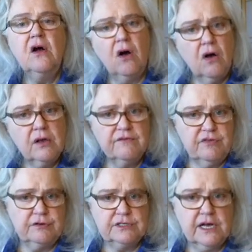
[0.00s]
all of
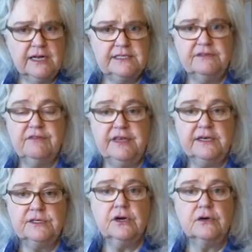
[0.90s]
those kinds of
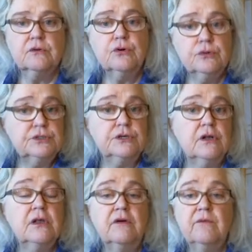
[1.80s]
things are
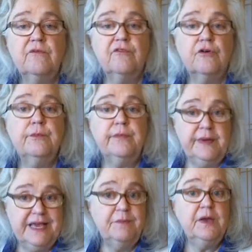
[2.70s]
crucial for
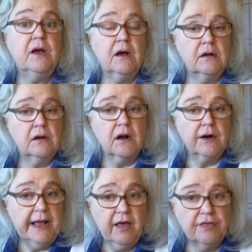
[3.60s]
keeping our
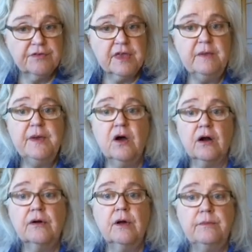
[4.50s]
health, keeping
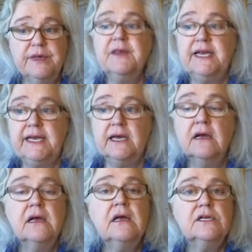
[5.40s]
our ability
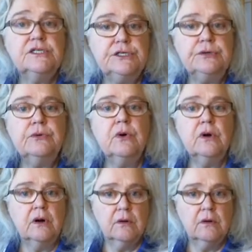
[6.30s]
to